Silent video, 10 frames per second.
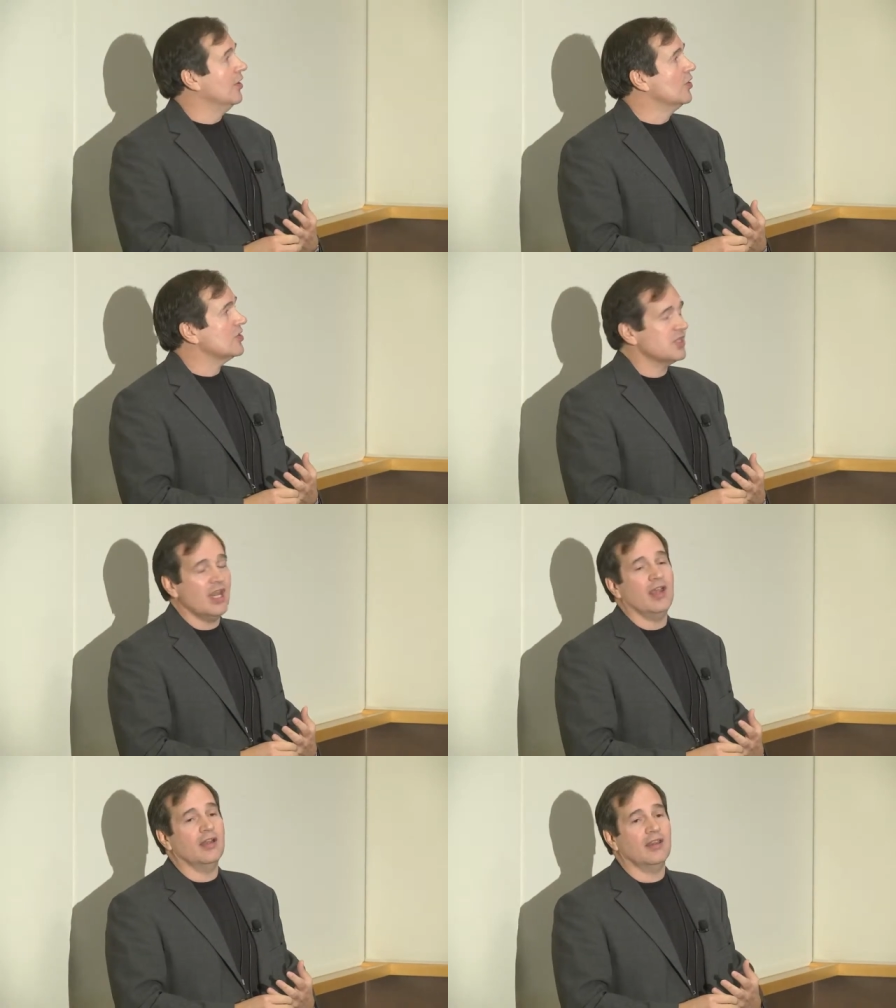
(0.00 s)

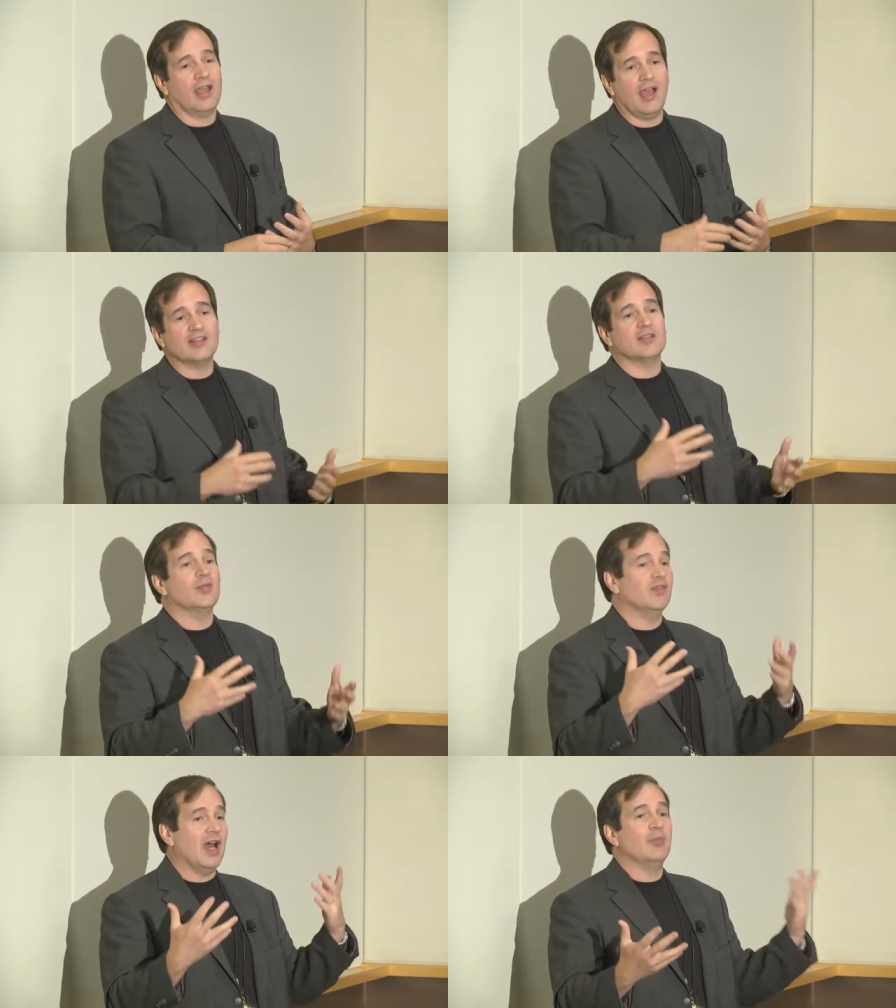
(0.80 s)
understand the
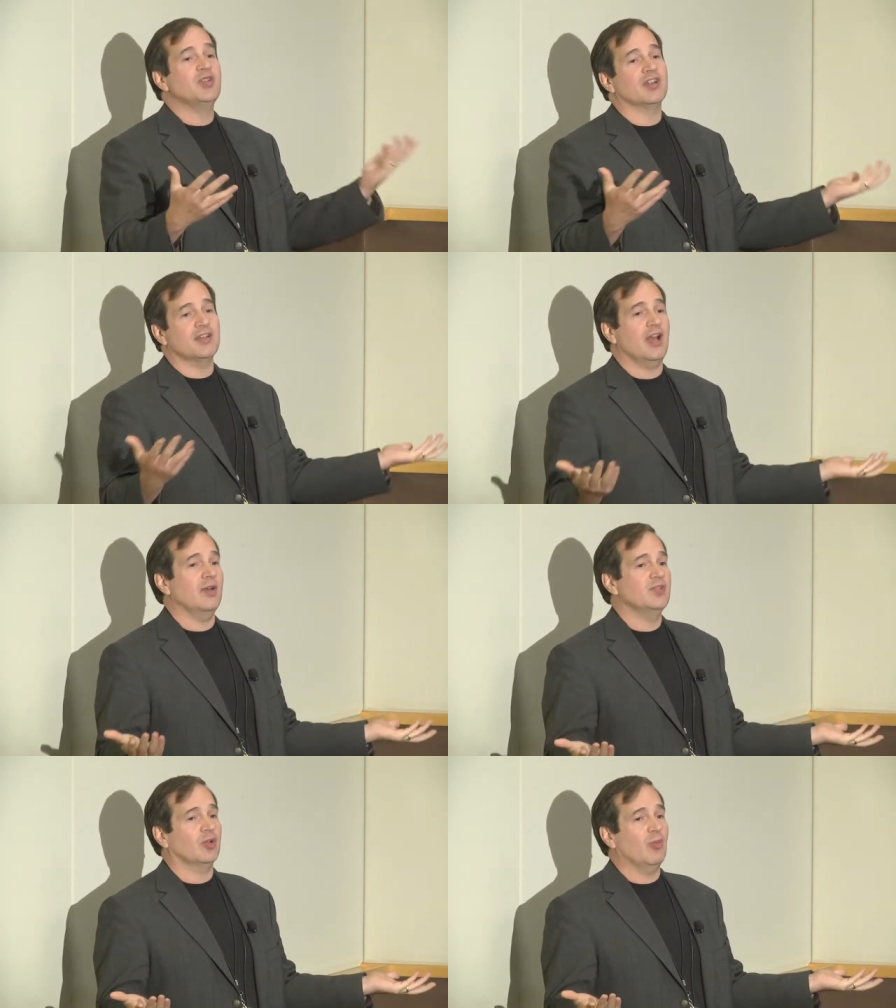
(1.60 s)
concept of objects and
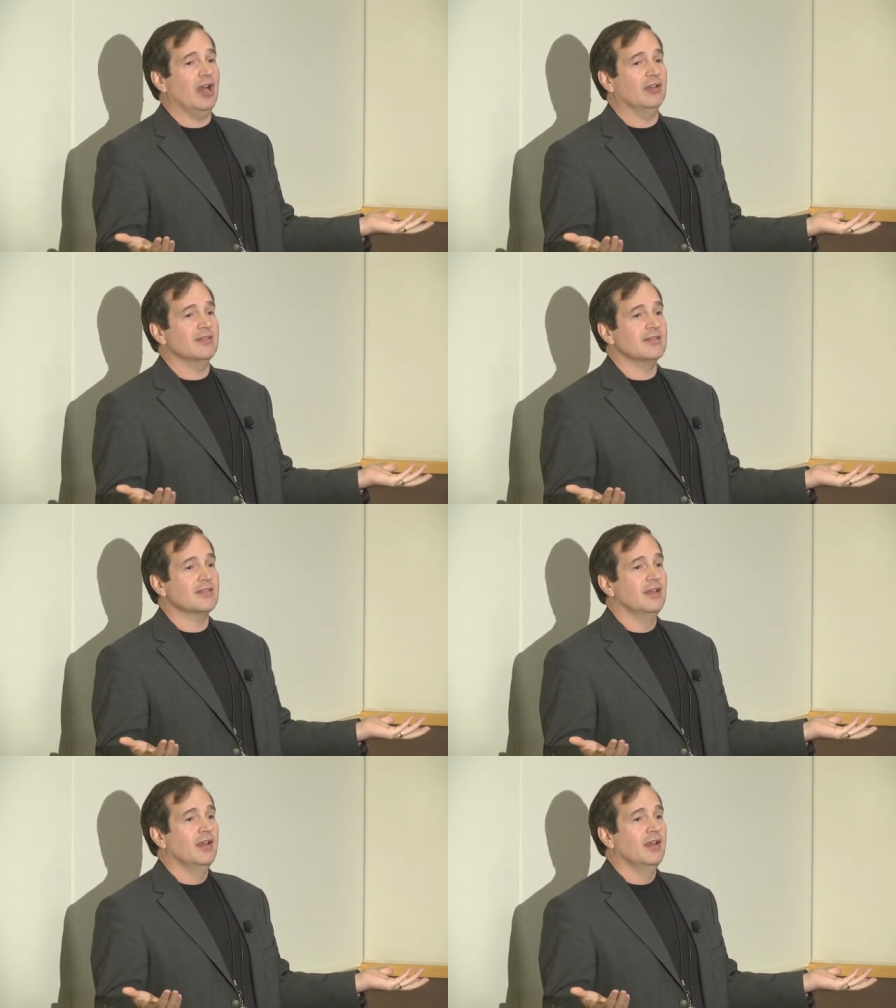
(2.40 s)
object models.